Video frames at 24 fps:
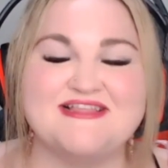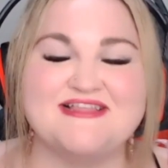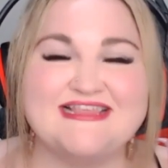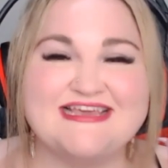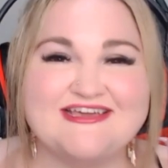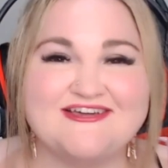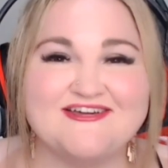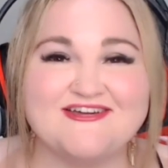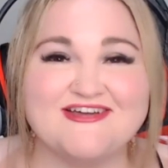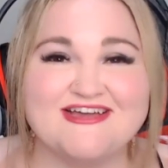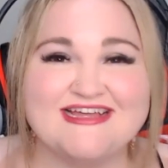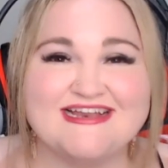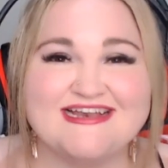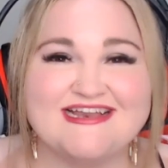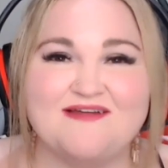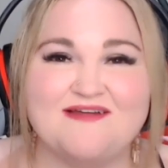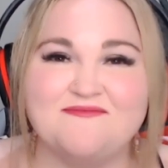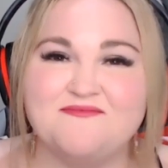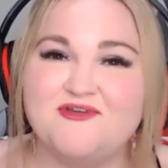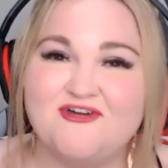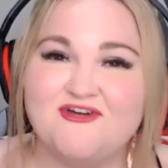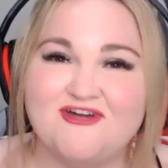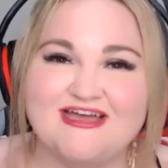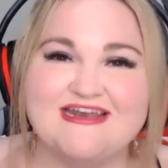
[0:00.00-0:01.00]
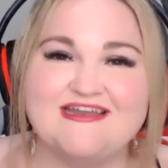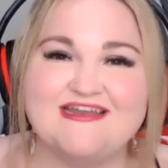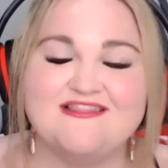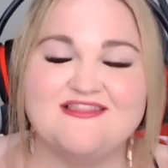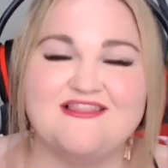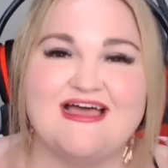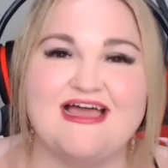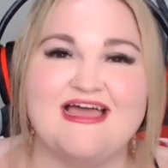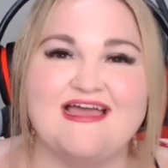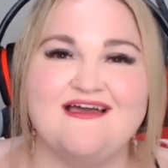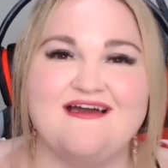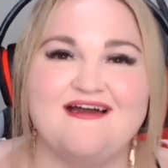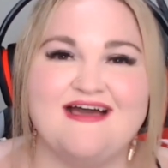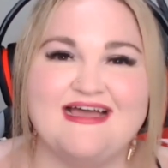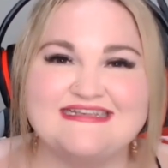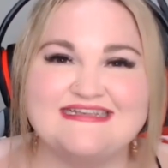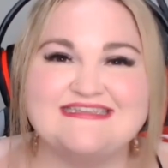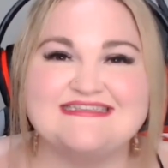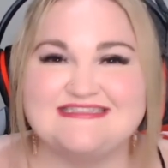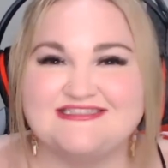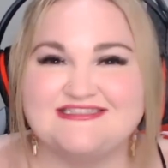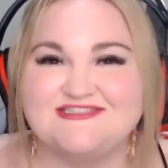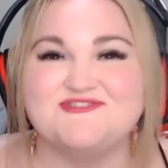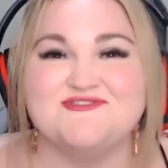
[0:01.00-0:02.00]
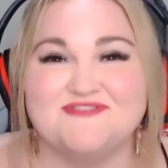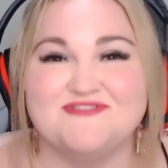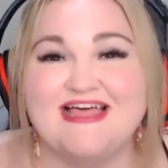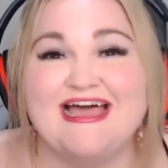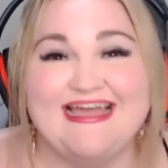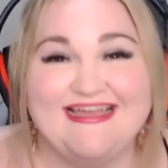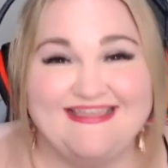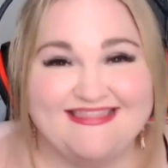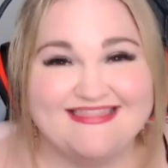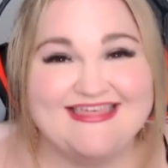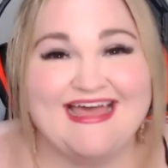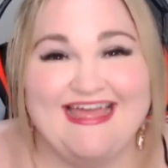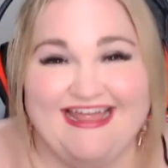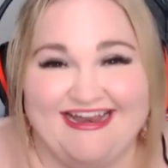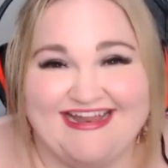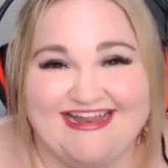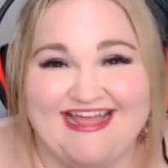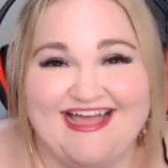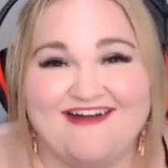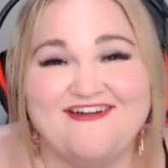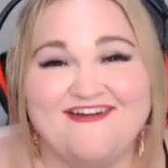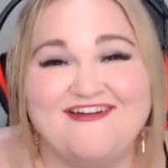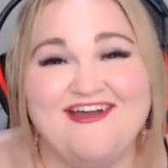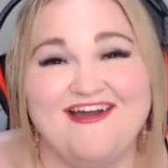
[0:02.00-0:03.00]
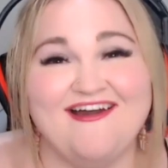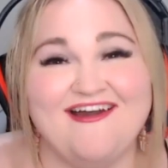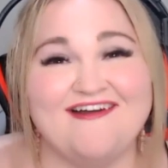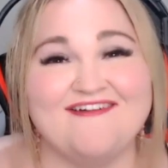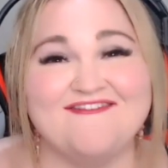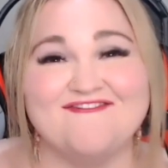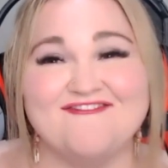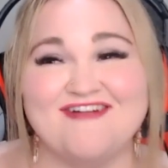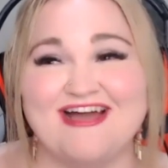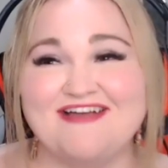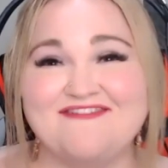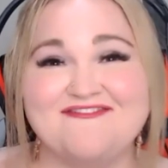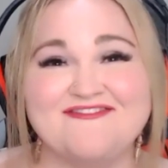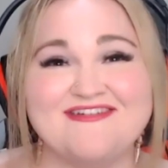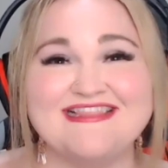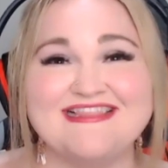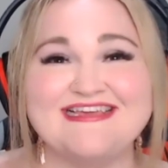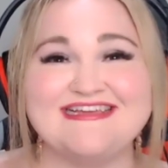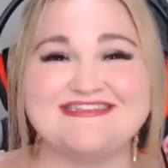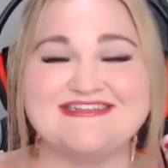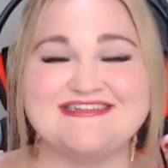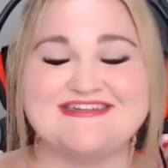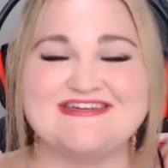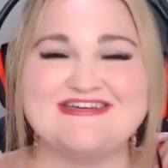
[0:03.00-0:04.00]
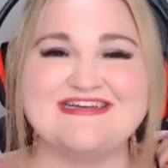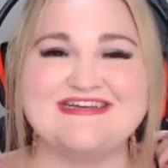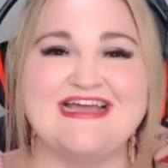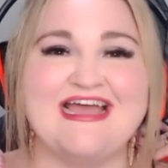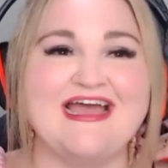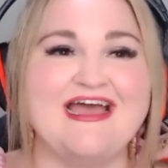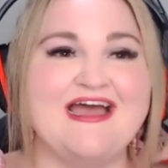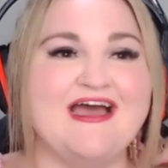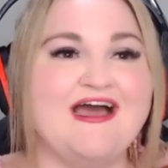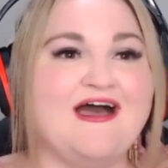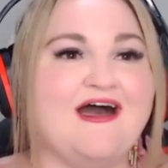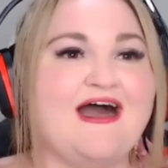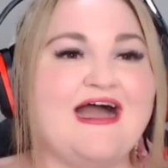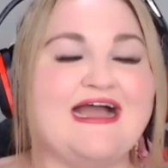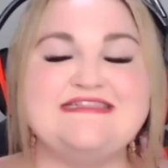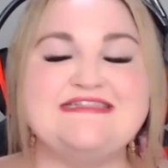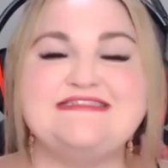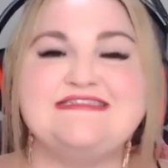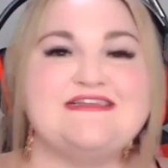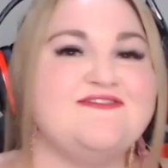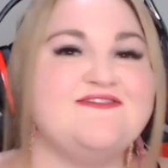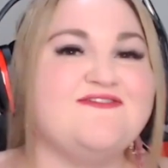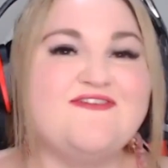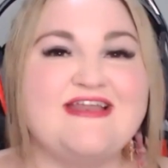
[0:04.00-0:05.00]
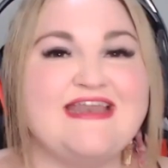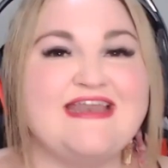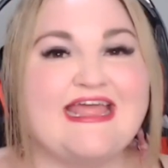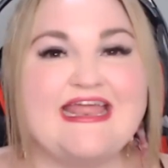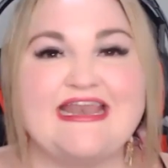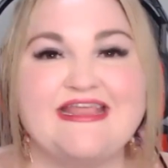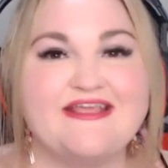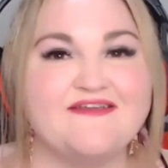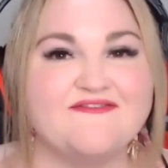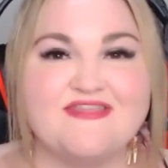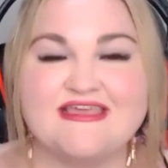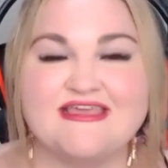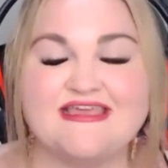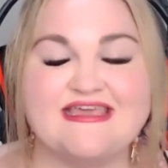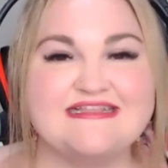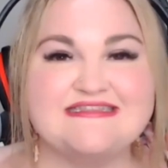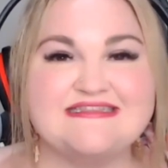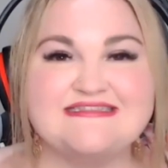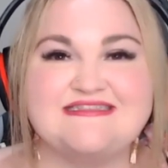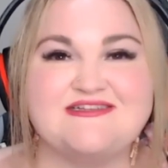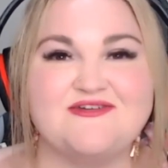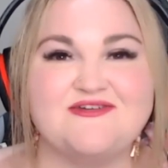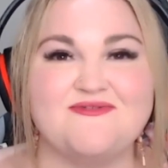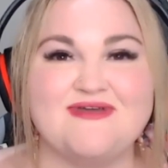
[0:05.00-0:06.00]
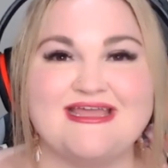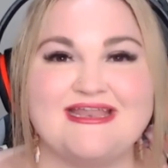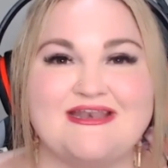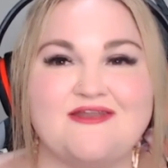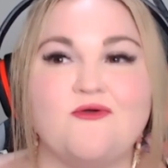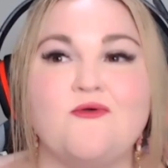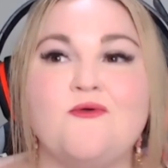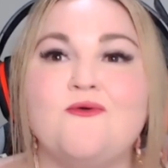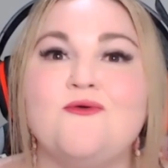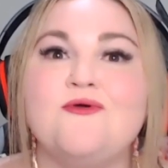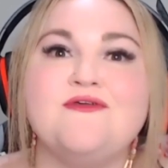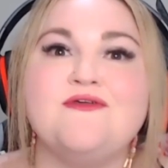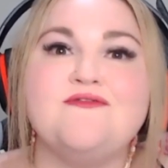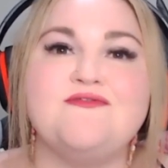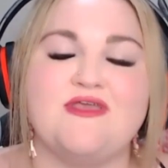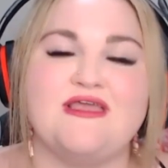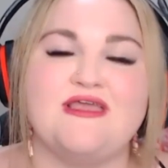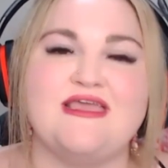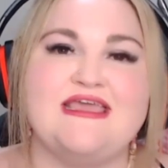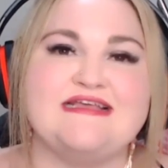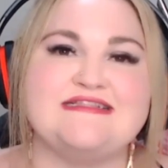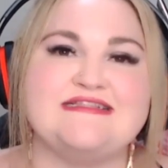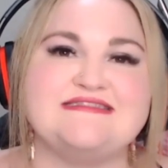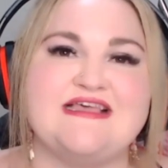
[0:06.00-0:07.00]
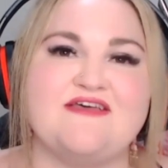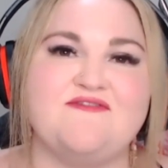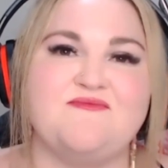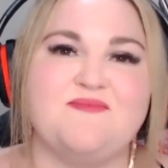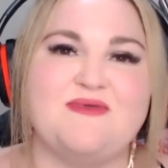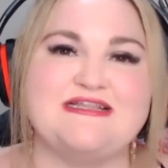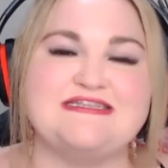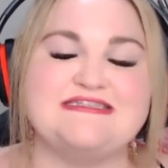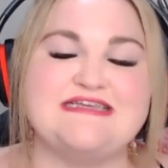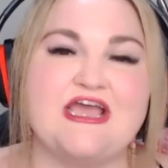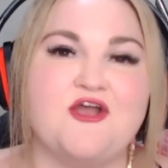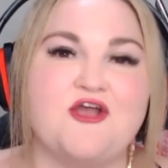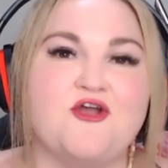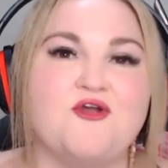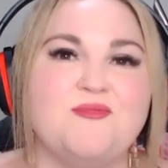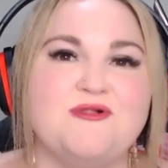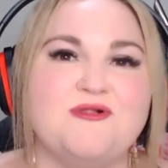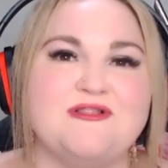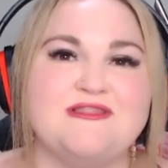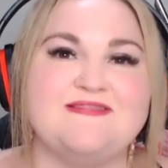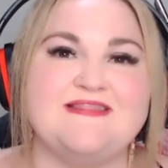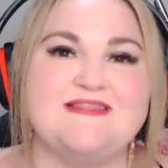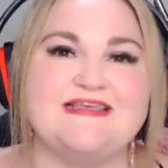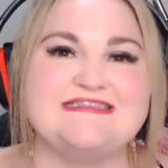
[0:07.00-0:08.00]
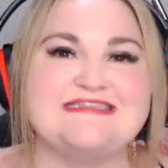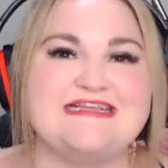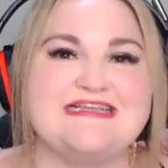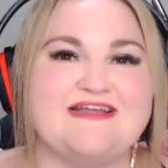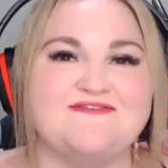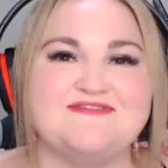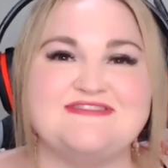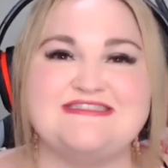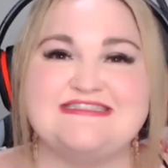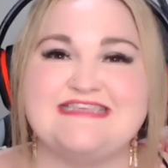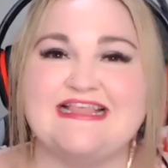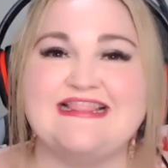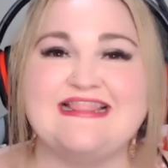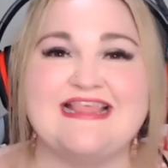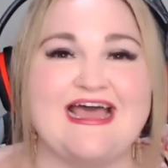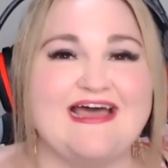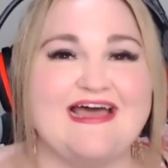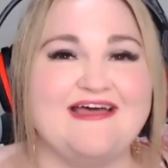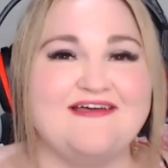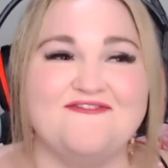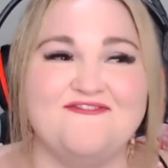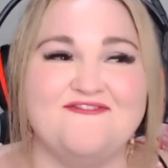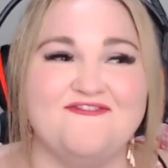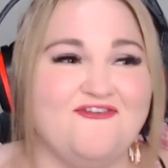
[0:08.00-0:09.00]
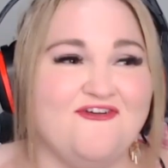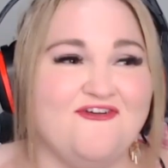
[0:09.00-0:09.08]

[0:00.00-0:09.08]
really good. I'm not going to lie, I do like that outcome. I really do. I didn't want any of the kids to win. All of the kids have been terrible in this, and I've said that